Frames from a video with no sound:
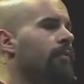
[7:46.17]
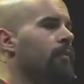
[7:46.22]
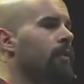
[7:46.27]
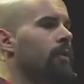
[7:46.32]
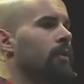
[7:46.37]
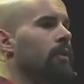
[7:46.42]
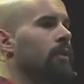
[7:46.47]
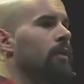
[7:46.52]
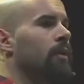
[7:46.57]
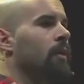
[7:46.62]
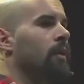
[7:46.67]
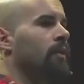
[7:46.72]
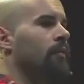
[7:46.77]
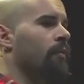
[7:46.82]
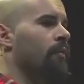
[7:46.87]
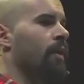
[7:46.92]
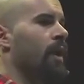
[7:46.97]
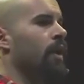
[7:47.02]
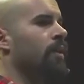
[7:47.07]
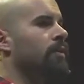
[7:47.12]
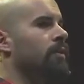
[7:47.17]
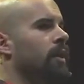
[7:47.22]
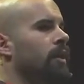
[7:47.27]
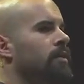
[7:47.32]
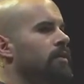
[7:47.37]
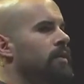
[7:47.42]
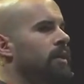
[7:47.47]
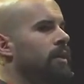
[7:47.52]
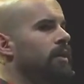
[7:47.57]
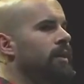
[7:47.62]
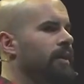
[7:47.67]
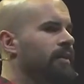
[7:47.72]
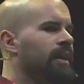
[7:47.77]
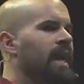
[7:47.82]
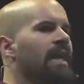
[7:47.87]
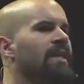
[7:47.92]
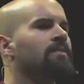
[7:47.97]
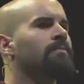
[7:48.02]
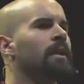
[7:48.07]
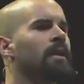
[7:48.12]
for Valentine's Day. Like,
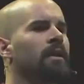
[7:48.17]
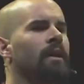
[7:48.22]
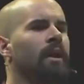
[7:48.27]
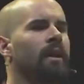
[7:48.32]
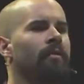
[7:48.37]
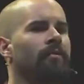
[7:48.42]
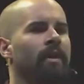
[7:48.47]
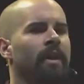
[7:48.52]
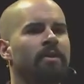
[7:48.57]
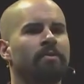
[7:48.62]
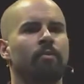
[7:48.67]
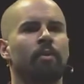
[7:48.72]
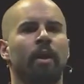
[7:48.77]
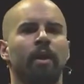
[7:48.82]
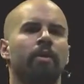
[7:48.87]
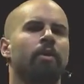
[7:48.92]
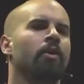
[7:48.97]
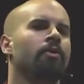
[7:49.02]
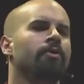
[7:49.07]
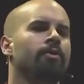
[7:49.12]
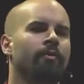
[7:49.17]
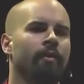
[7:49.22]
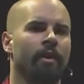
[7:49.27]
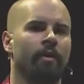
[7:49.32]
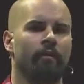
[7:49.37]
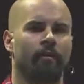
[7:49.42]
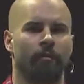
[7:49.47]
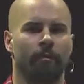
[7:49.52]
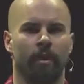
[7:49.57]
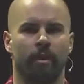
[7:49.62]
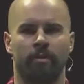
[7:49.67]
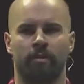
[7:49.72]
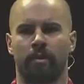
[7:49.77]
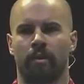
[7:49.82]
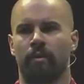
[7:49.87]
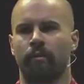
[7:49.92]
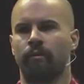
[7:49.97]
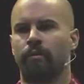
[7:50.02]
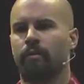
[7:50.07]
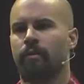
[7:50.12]
that's my life. That's what I cultivated for myself.
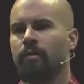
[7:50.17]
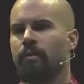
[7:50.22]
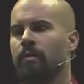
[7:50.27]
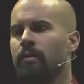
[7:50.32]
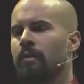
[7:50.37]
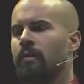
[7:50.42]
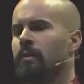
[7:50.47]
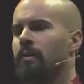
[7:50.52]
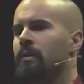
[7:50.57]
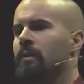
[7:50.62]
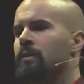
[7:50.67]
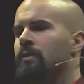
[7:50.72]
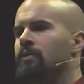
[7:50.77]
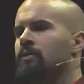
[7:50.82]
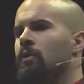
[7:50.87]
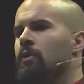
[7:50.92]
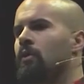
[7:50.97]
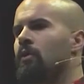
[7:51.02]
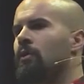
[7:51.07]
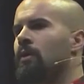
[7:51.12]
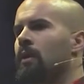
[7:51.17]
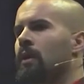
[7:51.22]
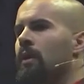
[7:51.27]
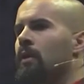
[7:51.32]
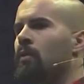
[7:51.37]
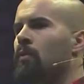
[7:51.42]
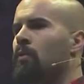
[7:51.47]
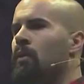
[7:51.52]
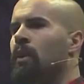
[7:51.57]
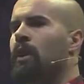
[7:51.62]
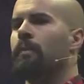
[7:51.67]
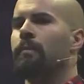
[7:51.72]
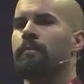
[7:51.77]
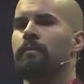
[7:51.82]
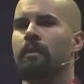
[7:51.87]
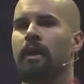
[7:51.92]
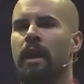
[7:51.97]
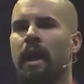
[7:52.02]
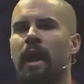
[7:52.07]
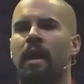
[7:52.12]
So what I'm
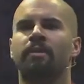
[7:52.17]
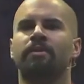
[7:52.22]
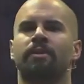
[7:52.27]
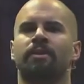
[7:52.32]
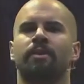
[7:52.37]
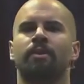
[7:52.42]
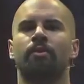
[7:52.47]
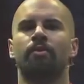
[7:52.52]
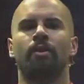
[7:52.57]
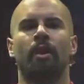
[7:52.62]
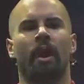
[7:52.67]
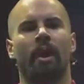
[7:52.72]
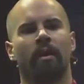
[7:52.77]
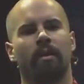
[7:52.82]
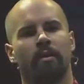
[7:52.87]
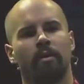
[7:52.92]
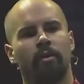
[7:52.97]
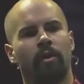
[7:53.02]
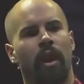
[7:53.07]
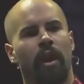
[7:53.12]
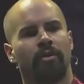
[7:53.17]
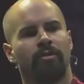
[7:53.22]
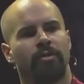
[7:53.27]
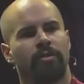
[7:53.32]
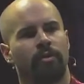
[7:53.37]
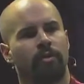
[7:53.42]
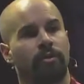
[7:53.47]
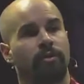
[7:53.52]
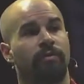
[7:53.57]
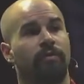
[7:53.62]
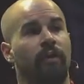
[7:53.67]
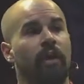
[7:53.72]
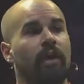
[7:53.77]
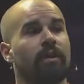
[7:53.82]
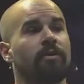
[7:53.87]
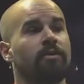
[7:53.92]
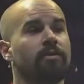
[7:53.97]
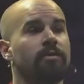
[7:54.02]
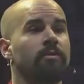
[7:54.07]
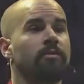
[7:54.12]
asking you guys to do is
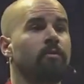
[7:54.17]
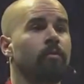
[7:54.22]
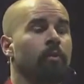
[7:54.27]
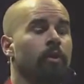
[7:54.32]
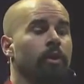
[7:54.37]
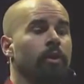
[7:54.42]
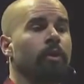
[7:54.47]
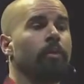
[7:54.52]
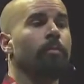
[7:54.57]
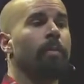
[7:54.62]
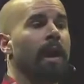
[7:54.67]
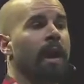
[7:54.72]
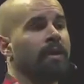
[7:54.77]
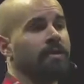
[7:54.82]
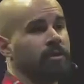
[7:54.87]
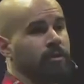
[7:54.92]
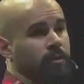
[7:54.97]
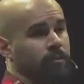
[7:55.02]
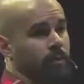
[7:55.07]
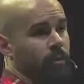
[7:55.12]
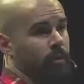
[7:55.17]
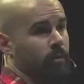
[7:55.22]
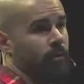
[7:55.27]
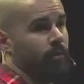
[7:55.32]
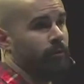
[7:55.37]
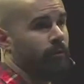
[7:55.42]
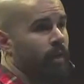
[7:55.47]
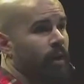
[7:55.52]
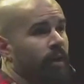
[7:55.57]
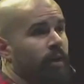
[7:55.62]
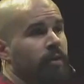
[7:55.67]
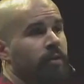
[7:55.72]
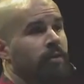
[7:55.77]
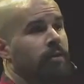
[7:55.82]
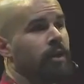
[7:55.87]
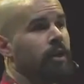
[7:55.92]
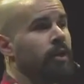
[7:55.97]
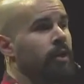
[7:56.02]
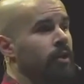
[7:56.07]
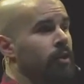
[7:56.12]
find what you're passionate about. Find
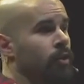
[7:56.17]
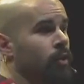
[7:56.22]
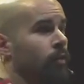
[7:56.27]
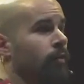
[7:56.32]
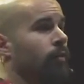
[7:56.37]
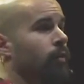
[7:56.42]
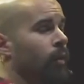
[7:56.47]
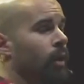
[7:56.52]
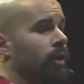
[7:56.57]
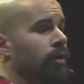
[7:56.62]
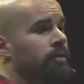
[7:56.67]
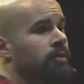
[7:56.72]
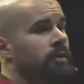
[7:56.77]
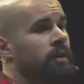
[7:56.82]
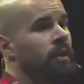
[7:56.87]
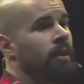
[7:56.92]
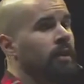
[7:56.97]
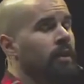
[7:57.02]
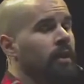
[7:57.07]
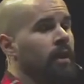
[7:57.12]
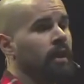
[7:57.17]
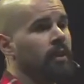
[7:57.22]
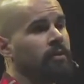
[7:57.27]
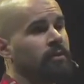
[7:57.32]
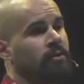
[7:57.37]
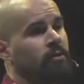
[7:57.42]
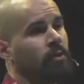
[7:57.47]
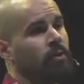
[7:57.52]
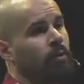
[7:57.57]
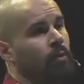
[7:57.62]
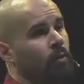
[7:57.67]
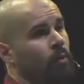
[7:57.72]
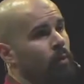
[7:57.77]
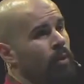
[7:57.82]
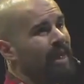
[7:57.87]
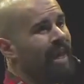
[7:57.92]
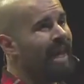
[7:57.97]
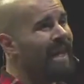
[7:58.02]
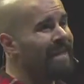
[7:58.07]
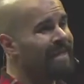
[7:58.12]
your voice. And so
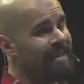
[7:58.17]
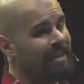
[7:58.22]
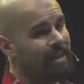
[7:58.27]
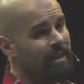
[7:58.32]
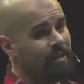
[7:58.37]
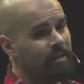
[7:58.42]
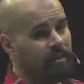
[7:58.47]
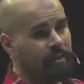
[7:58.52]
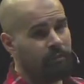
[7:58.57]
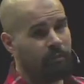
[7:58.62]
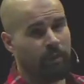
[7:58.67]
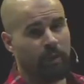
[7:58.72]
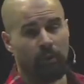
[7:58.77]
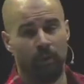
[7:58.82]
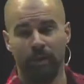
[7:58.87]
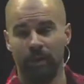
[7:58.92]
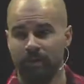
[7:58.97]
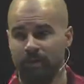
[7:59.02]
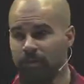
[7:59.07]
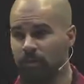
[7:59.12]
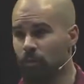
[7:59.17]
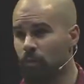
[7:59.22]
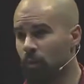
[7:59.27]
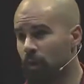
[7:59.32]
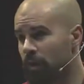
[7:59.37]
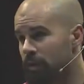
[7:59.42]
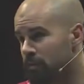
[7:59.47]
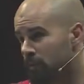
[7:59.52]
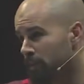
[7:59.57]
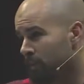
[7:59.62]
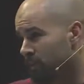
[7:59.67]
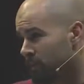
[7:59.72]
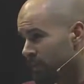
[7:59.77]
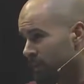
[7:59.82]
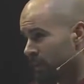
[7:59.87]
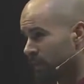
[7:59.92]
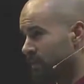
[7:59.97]
what I did is, when I went into the woods, we went to the